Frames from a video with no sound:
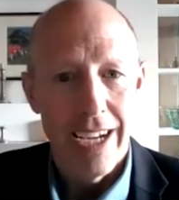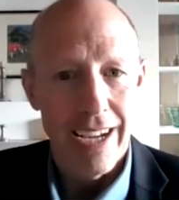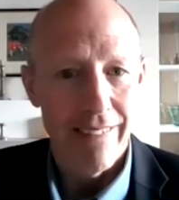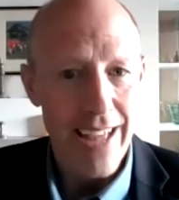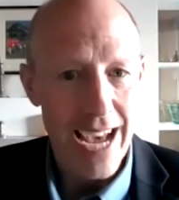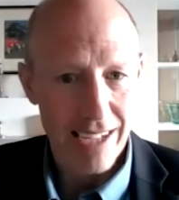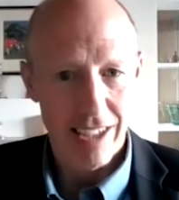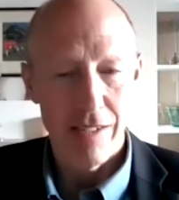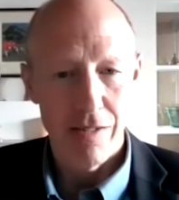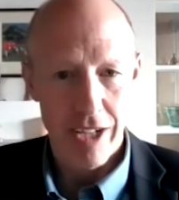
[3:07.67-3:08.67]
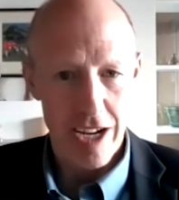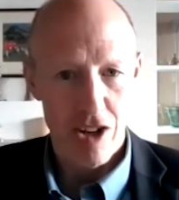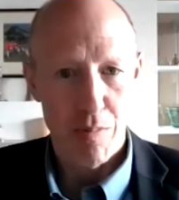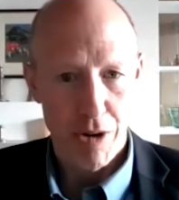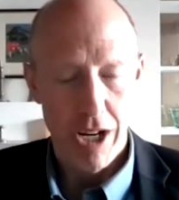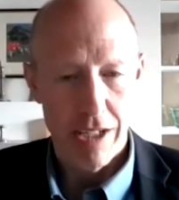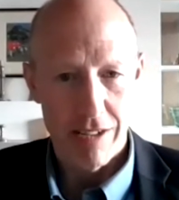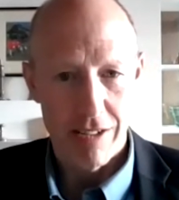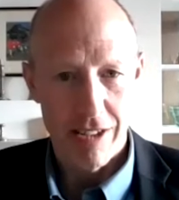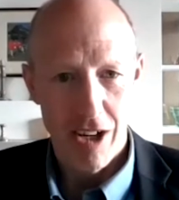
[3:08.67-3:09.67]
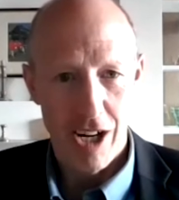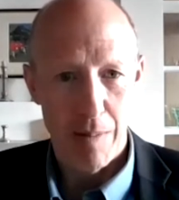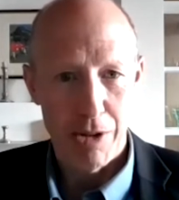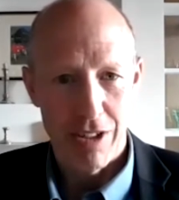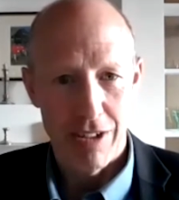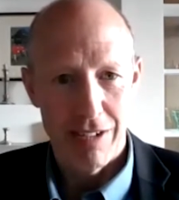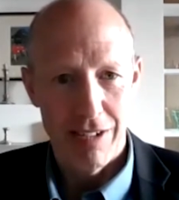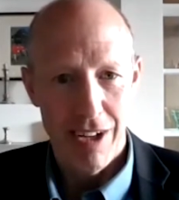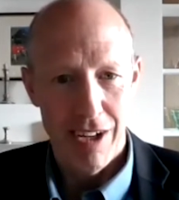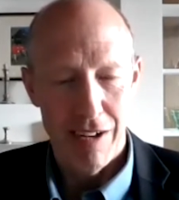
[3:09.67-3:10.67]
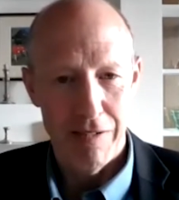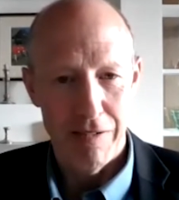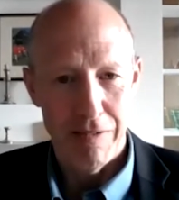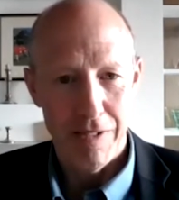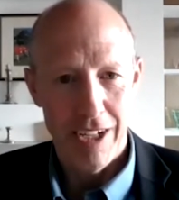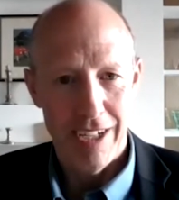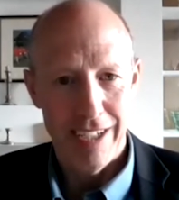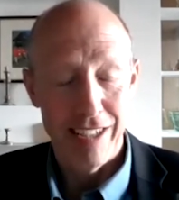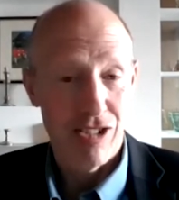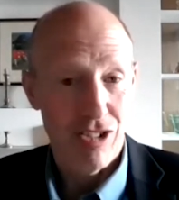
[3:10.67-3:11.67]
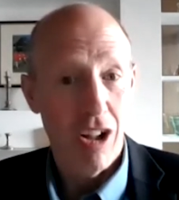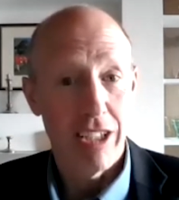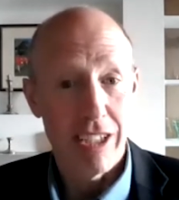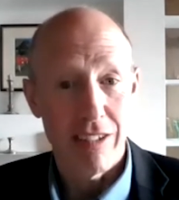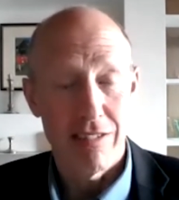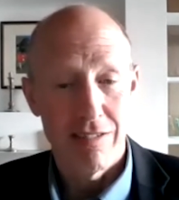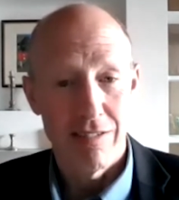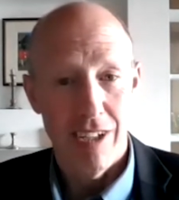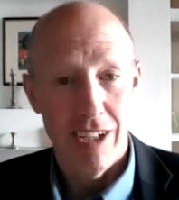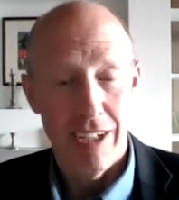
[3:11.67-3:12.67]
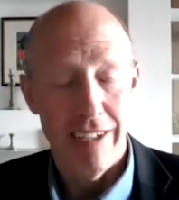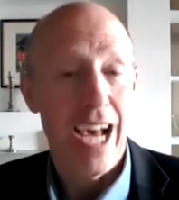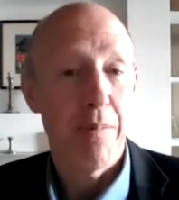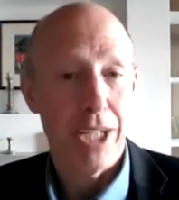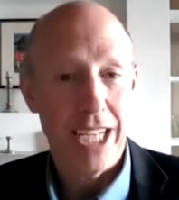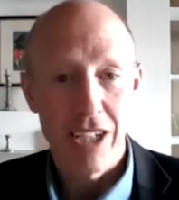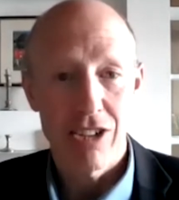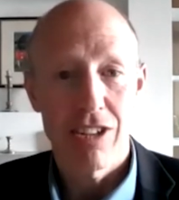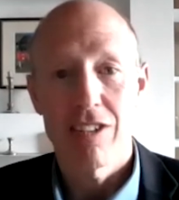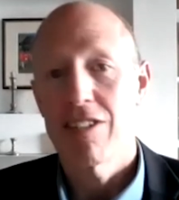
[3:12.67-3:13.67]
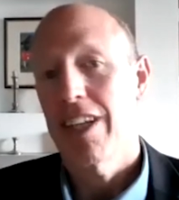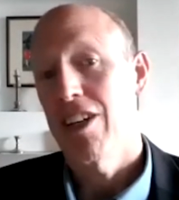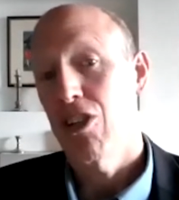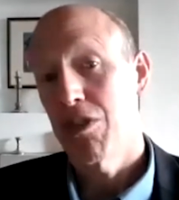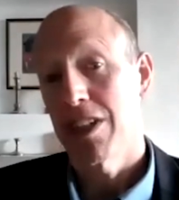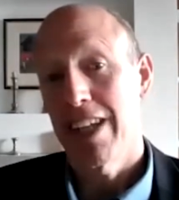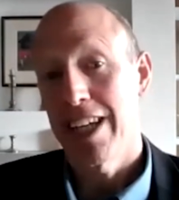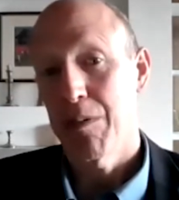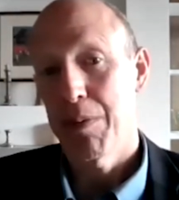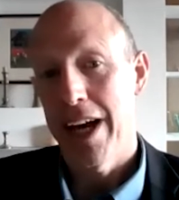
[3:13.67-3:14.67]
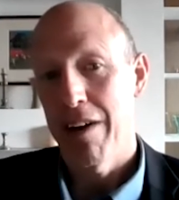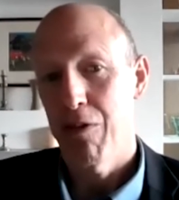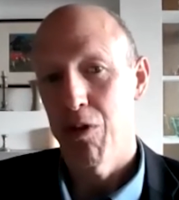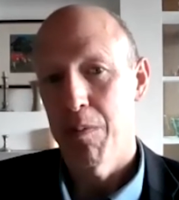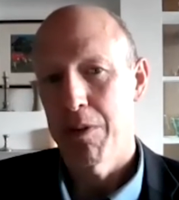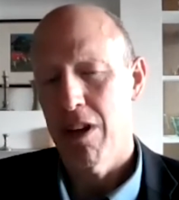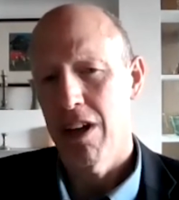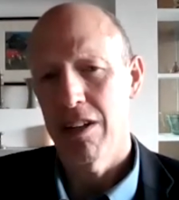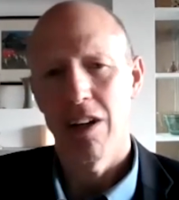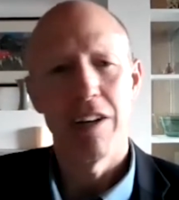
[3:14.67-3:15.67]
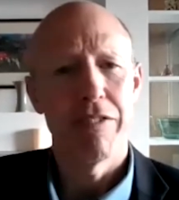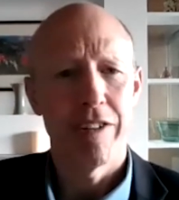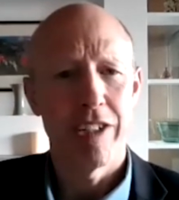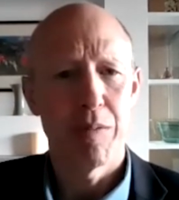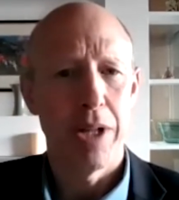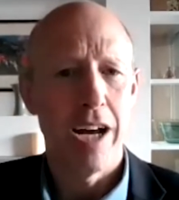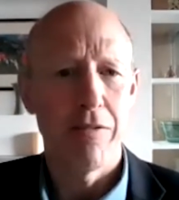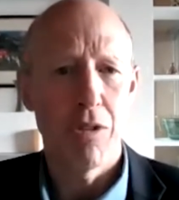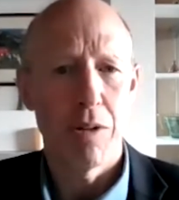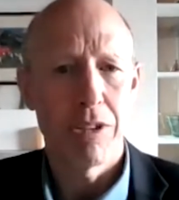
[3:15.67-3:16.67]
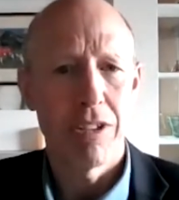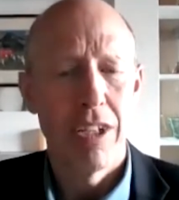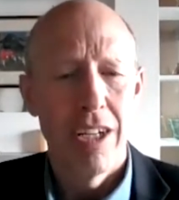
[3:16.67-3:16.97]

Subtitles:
And that gives enterprises the option of installing applications and using data platforms on various platforms.